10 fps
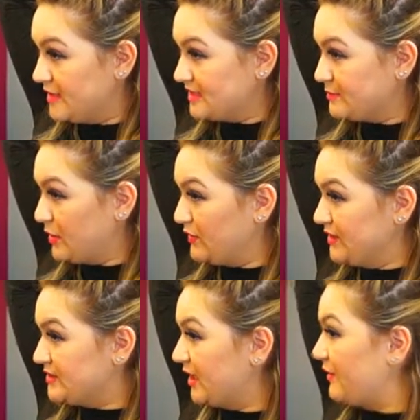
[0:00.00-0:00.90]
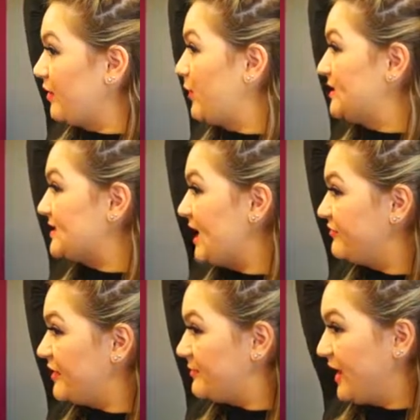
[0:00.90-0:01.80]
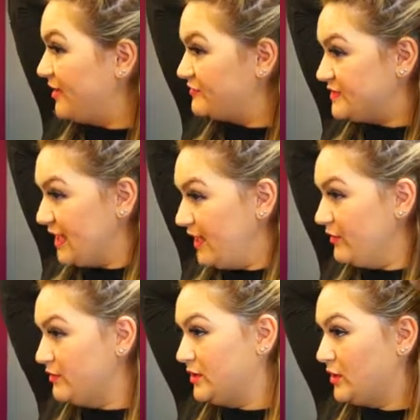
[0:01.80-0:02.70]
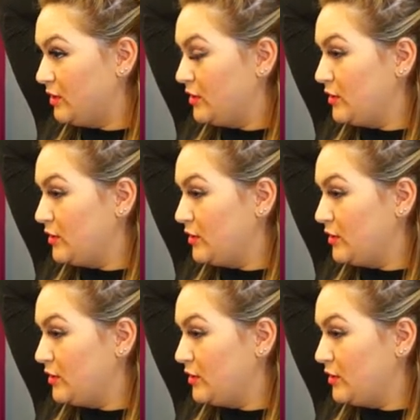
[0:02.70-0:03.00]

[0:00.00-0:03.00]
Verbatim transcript: this ponytail that was half up, half down